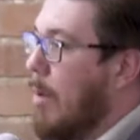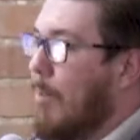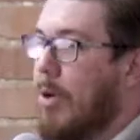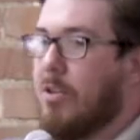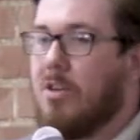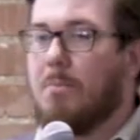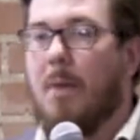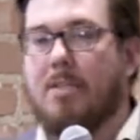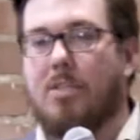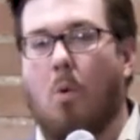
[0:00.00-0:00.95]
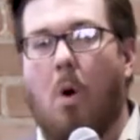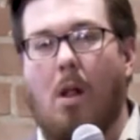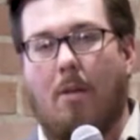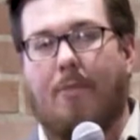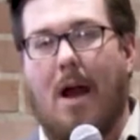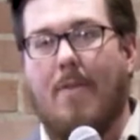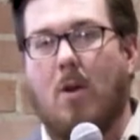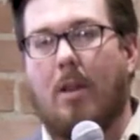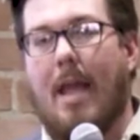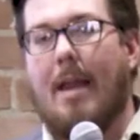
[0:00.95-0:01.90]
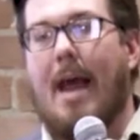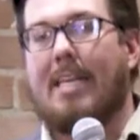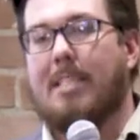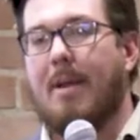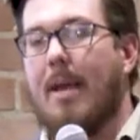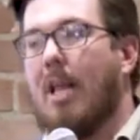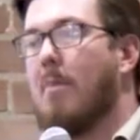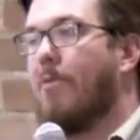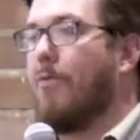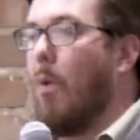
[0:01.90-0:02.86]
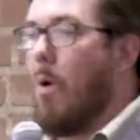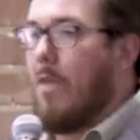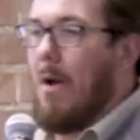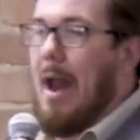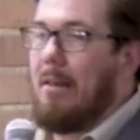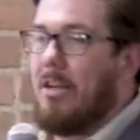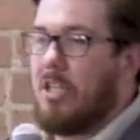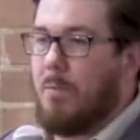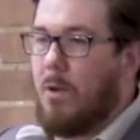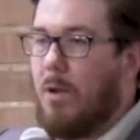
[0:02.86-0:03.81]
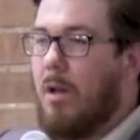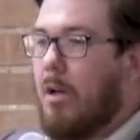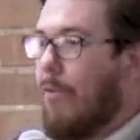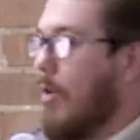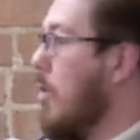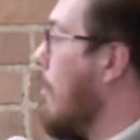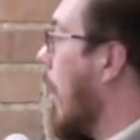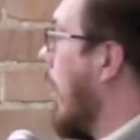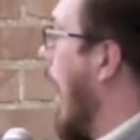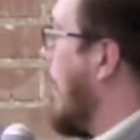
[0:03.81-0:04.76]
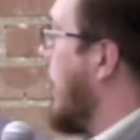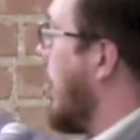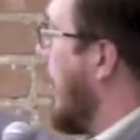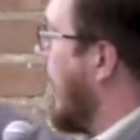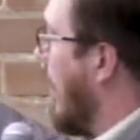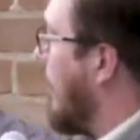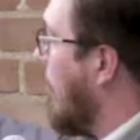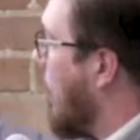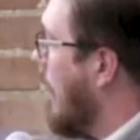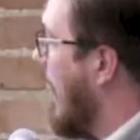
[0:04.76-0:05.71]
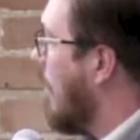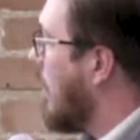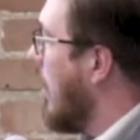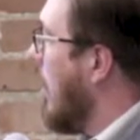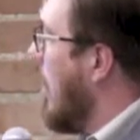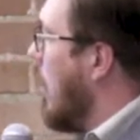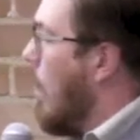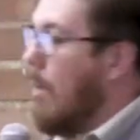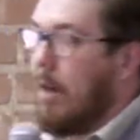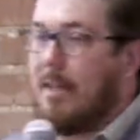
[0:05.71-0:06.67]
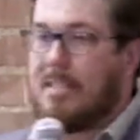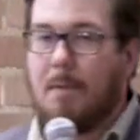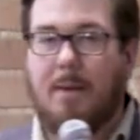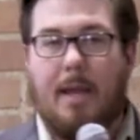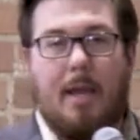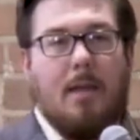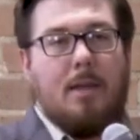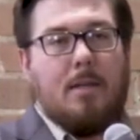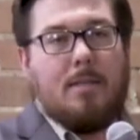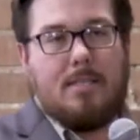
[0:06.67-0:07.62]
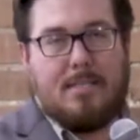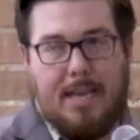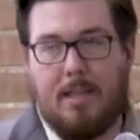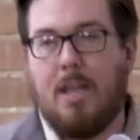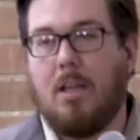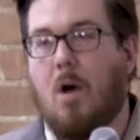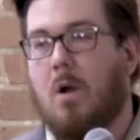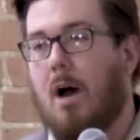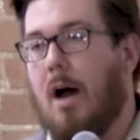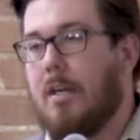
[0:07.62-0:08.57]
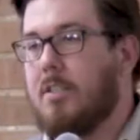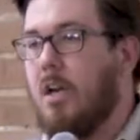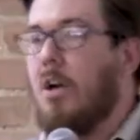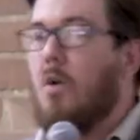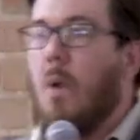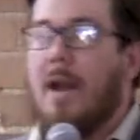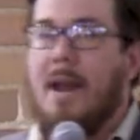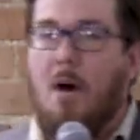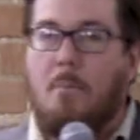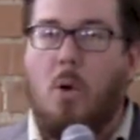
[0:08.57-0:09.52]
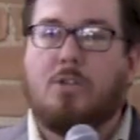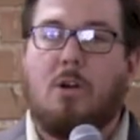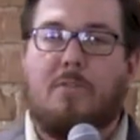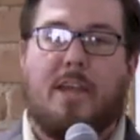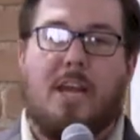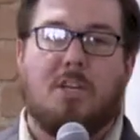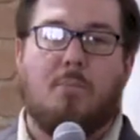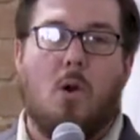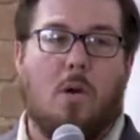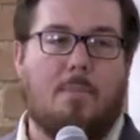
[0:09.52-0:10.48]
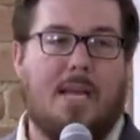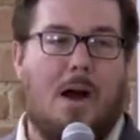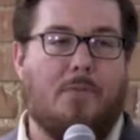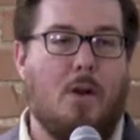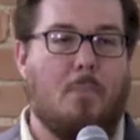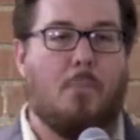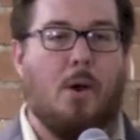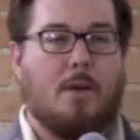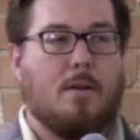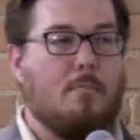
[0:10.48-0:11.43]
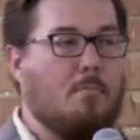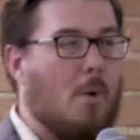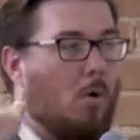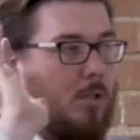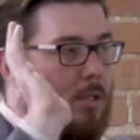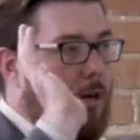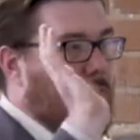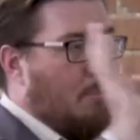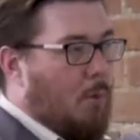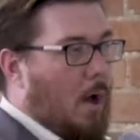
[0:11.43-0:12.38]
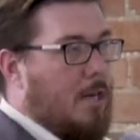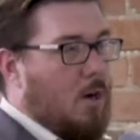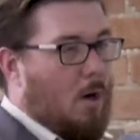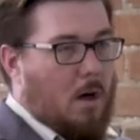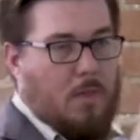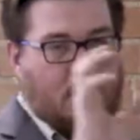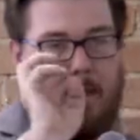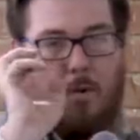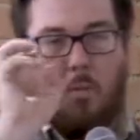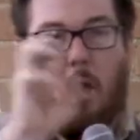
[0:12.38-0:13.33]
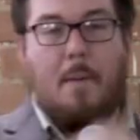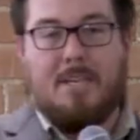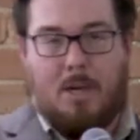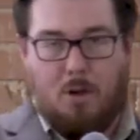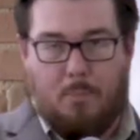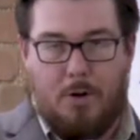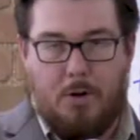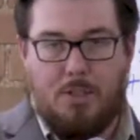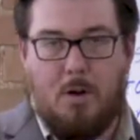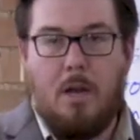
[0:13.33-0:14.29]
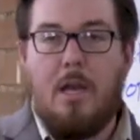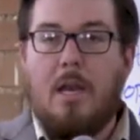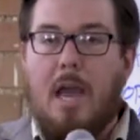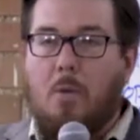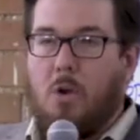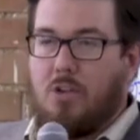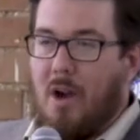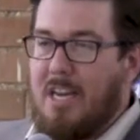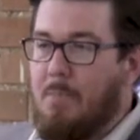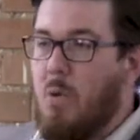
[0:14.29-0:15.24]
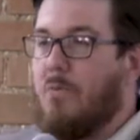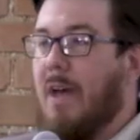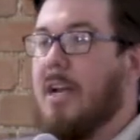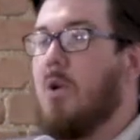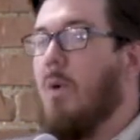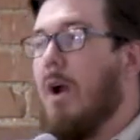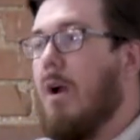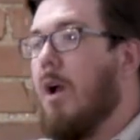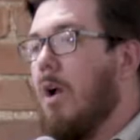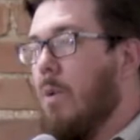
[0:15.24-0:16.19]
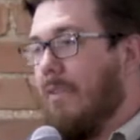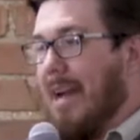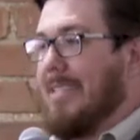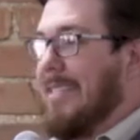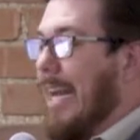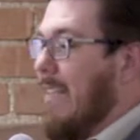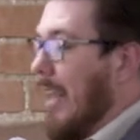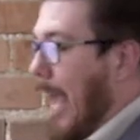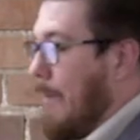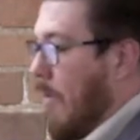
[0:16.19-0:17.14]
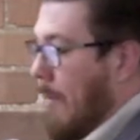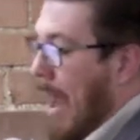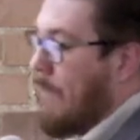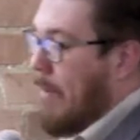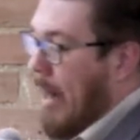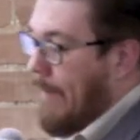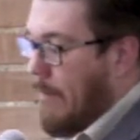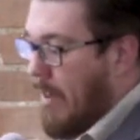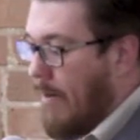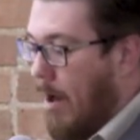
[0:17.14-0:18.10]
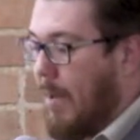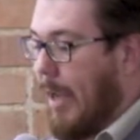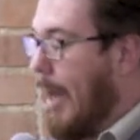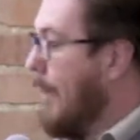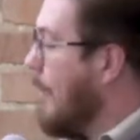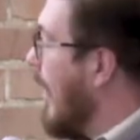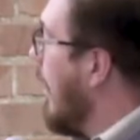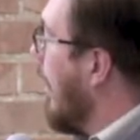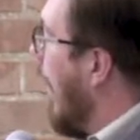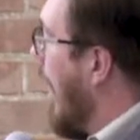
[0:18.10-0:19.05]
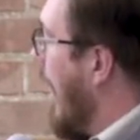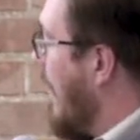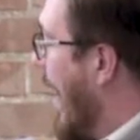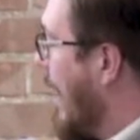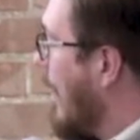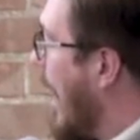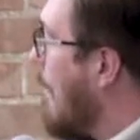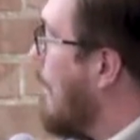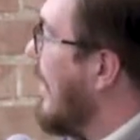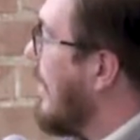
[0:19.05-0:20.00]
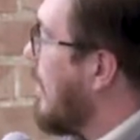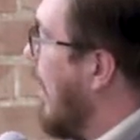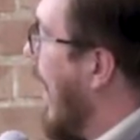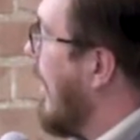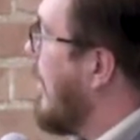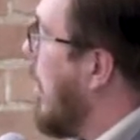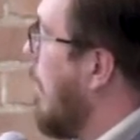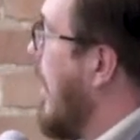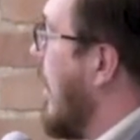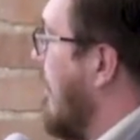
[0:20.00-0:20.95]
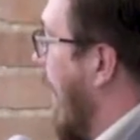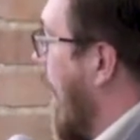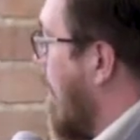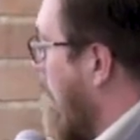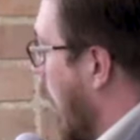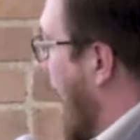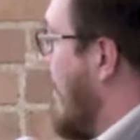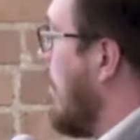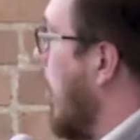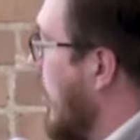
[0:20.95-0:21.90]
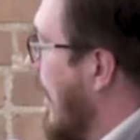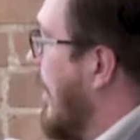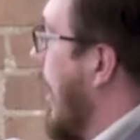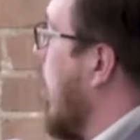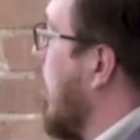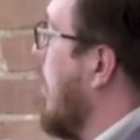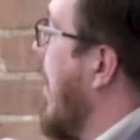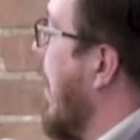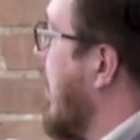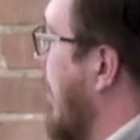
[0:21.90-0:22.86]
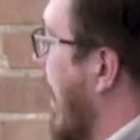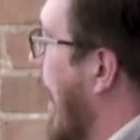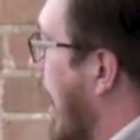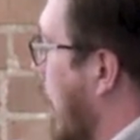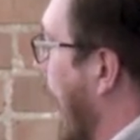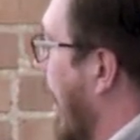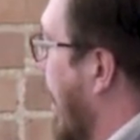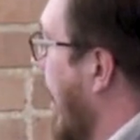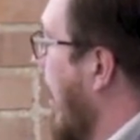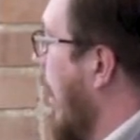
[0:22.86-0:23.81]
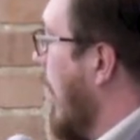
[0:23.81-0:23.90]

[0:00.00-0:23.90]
so producers must qualify. Their land has to be healing before they're eligible for new market opportunities and for premiums. We want this to be distinctly low cost. Right now, most certification programs out there put most of the brunt on the raw material producer, and we're trying to move that to where we've got skin in the game from everybody from the very beginning. Uh, that, that business plan is still being developed, but we're having multi-stakeholder meetings to make that a reality.